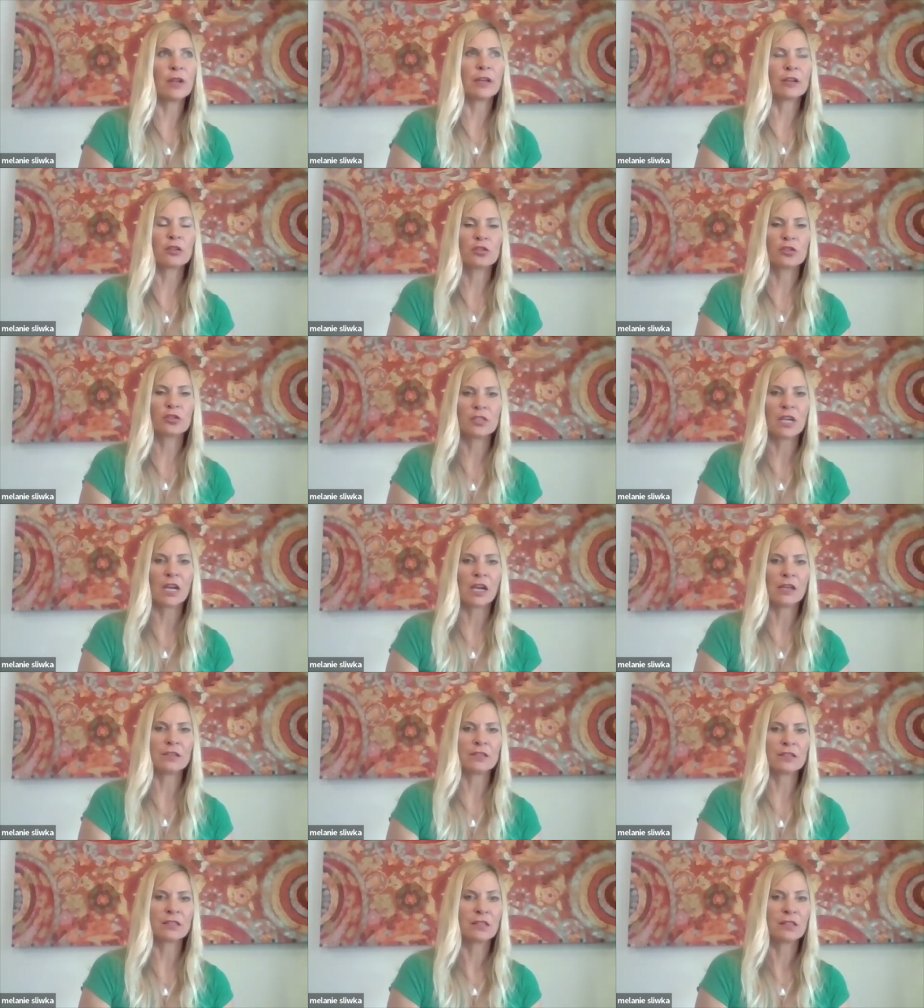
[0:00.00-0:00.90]

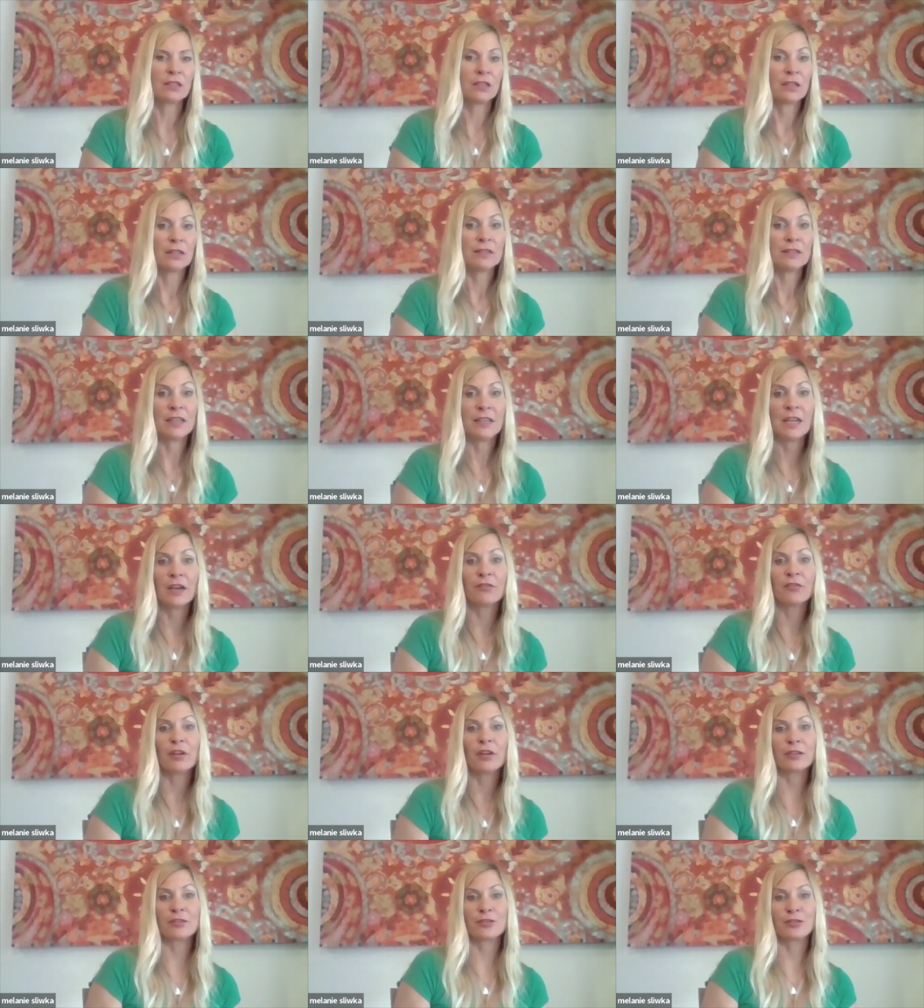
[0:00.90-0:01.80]
exercise, they
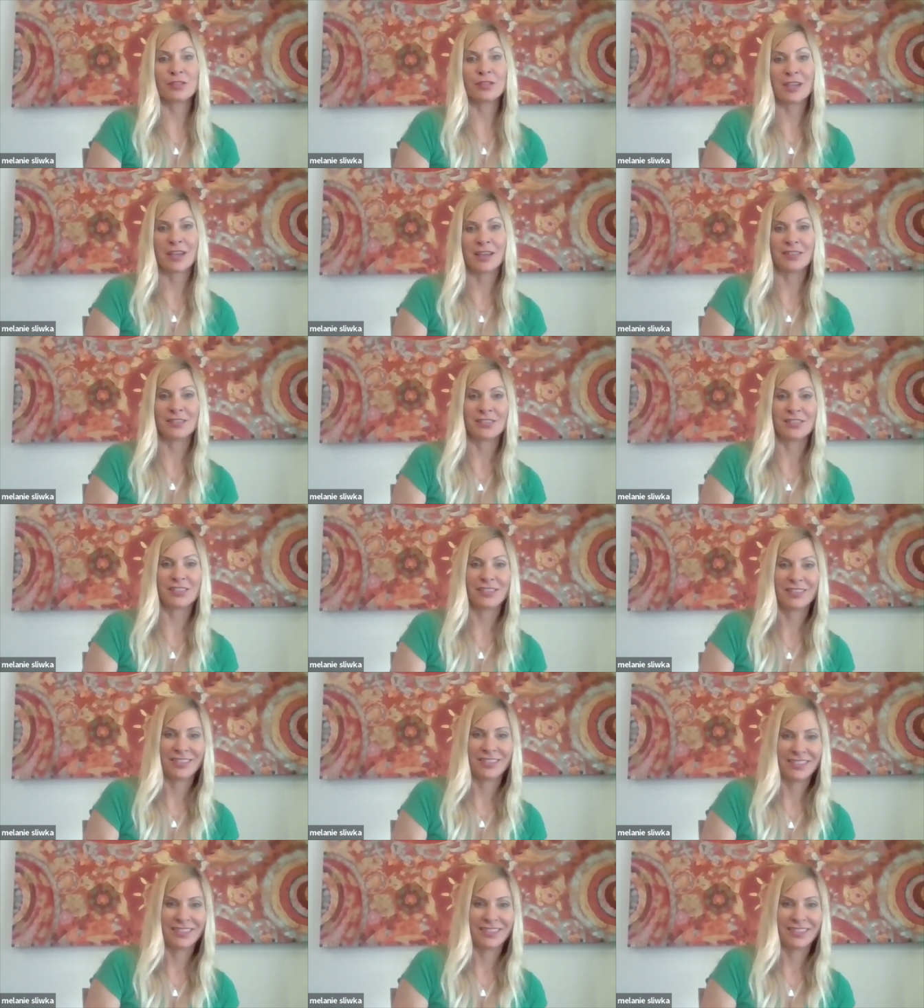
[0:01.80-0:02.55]
never exercised.